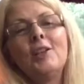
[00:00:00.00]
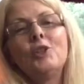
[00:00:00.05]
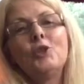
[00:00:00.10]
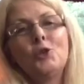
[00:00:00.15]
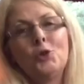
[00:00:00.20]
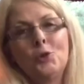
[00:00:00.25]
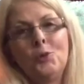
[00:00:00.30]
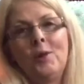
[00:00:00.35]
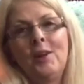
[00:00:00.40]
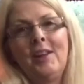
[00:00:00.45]
a
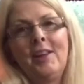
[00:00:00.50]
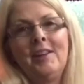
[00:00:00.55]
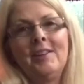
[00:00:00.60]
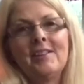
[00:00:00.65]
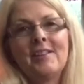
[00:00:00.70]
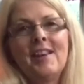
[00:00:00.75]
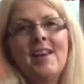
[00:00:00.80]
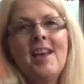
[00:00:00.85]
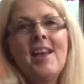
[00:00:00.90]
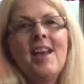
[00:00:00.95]
treat
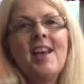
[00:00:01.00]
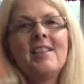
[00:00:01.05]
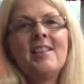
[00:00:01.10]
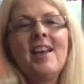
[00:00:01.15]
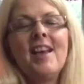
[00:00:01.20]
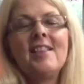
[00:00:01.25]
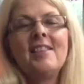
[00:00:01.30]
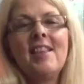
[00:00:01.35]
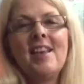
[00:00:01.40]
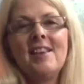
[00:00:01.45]

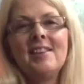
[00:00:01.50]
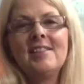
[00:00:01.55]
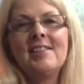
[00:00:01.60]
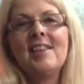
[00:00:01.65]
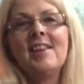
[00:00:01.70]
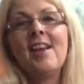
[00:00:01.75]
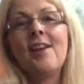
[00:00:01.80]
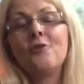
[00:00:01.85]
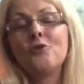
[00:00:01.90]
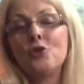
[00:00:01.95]
that they
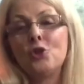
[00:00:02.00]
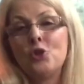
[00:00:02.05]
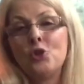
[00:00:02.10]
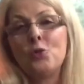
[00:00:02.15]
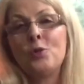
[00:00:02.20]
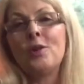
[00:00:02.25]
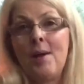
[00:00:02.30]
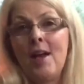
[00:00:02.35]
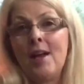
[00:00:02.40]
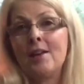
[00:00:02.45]
see after
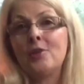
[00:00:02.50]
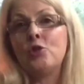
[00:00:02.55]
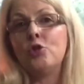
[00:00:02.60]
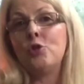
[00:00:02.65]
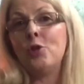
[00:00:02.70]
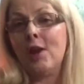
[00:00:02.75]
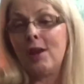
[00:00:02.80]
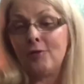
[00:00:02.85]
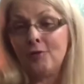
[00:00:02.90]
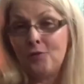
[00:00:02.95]
doing a
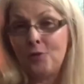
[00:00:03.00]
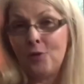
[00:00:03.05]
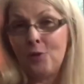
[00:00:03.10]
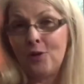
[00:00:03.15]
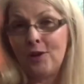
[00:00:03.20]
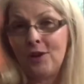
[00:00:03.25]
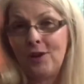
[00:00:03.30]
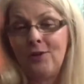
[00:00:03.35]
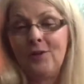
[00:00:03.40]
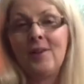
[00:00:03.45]
trip for
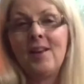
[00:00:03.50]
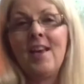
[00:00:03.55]
you.